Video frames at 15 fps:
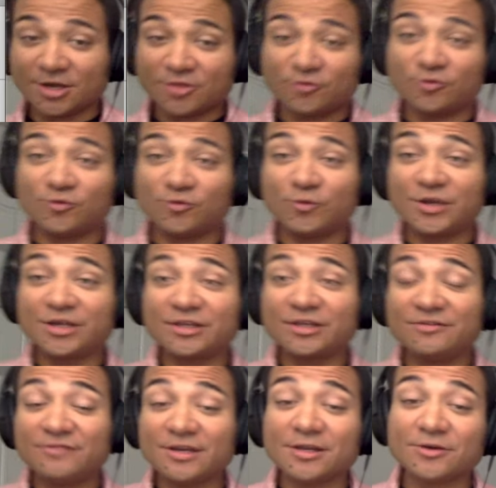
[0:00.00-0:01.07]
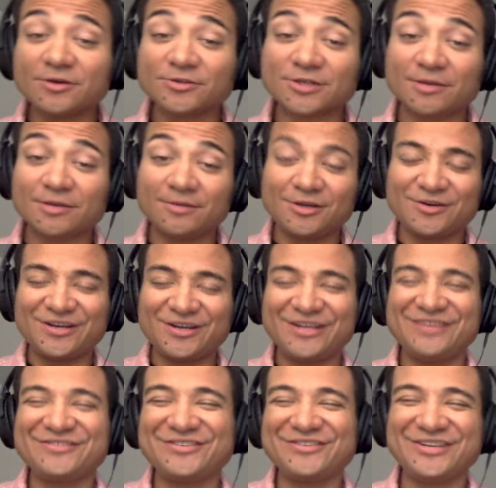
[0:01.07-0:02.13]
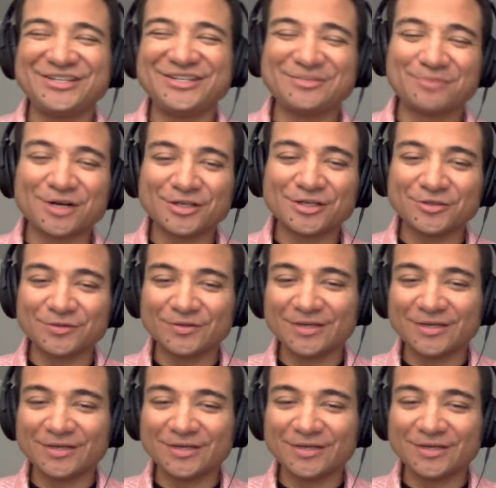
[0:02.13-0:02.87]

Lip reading: through the weekly videos I'll be creating for each module